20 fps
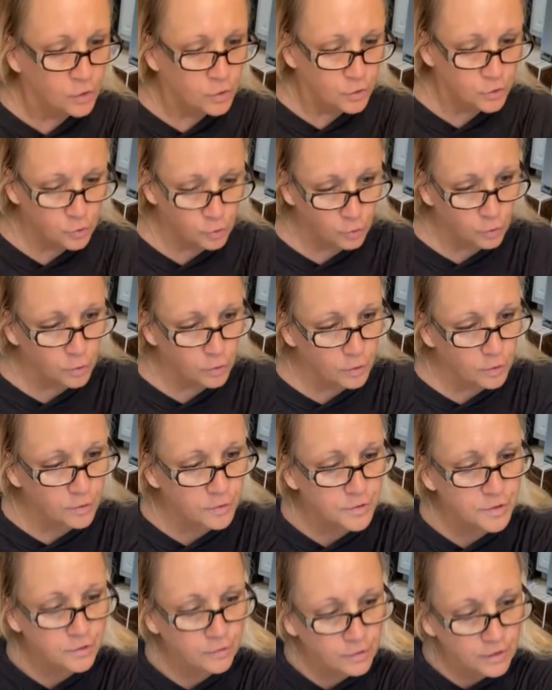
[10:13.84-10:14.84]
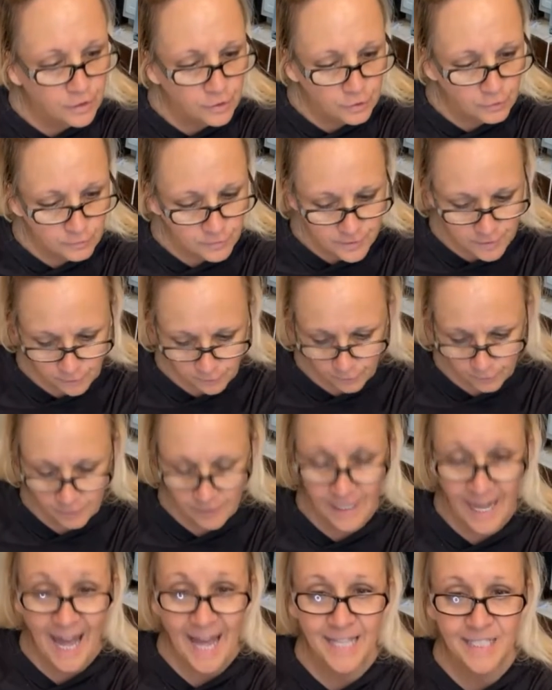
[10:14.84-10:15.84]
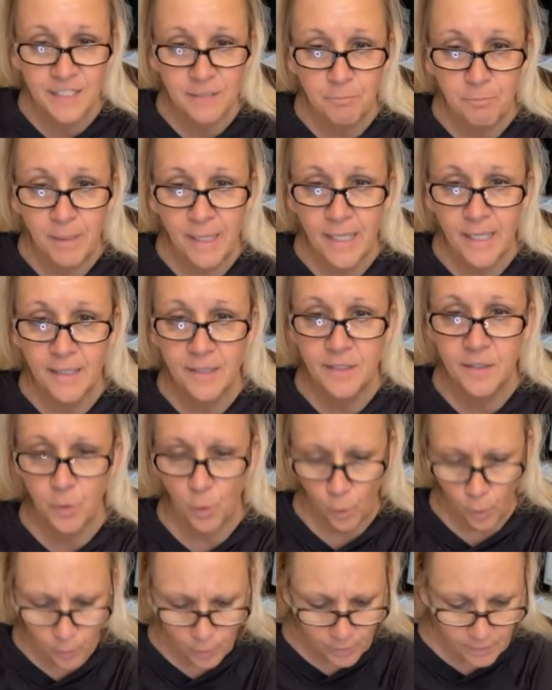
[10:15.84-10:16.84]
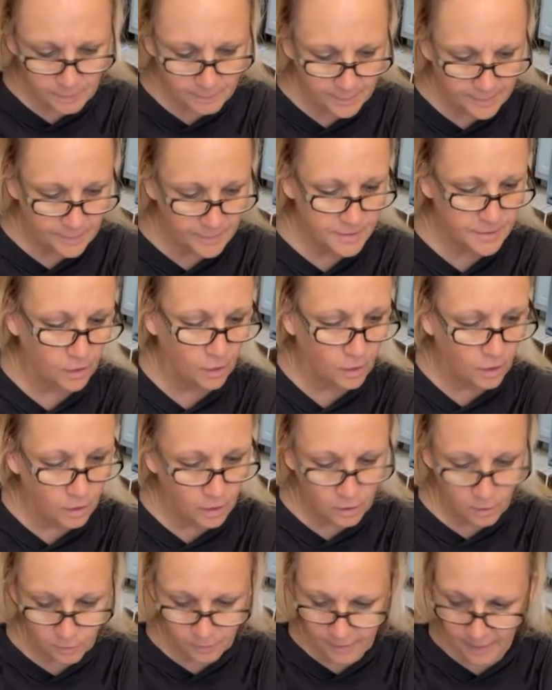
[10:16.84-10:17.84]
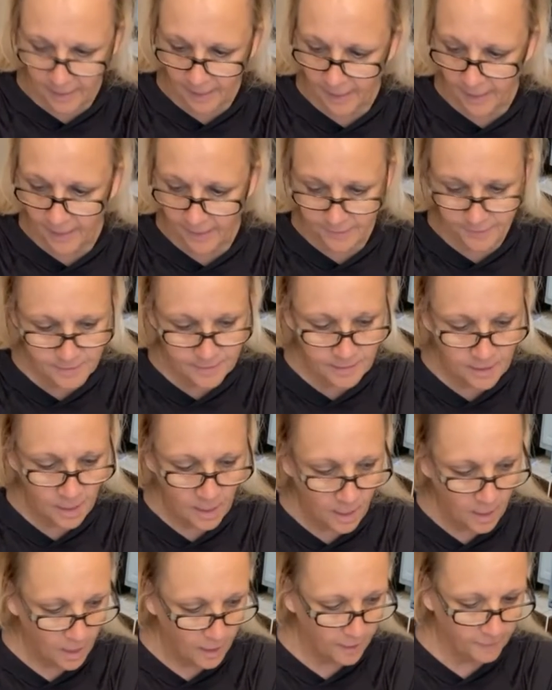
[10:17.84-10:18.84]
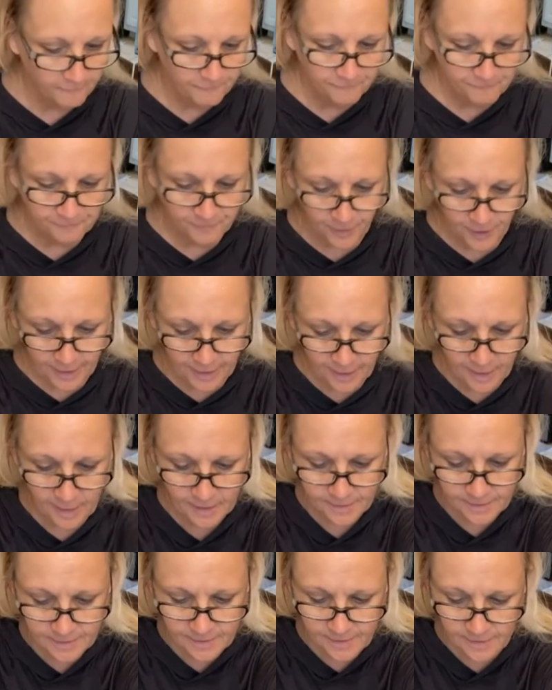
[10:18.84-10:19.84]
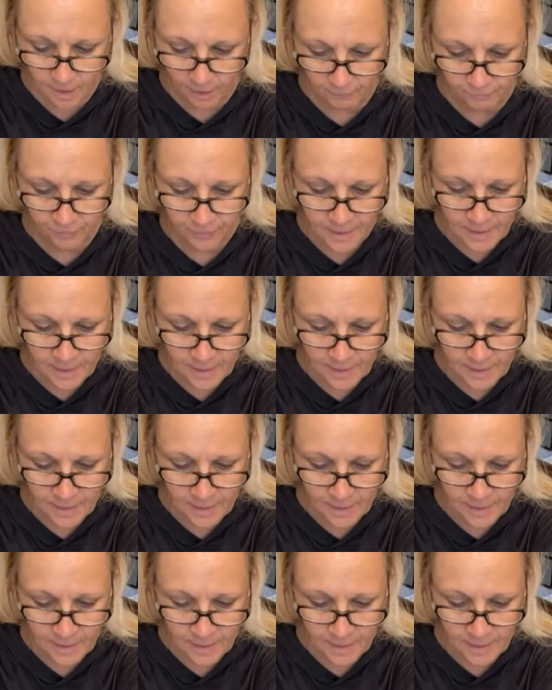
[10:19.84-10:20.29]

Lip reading: jewels, you can use little glass bits, ornaments, all kinds of fun stuff.